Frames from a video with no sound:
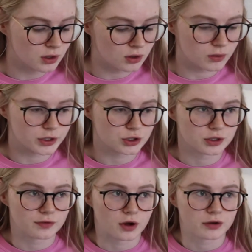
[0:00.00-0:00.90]
which
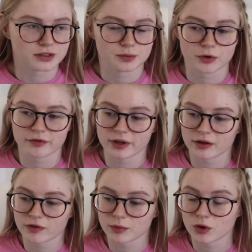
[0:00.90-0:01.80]
involves
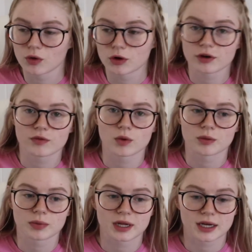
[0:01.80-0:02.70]
moving from the corner of
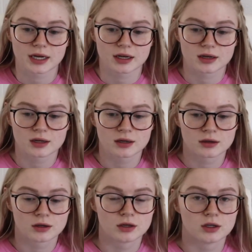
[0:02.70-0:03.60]
one plane
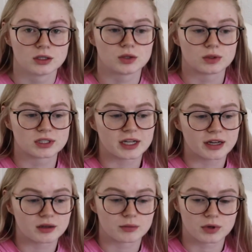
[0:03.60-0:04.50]
to a
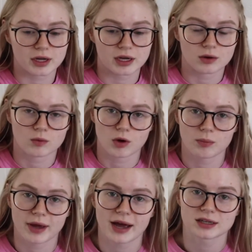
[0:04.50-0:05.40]
second plane
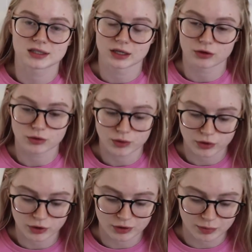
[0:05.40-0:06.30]
while passing through a
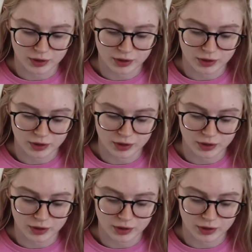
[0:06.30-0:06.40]
third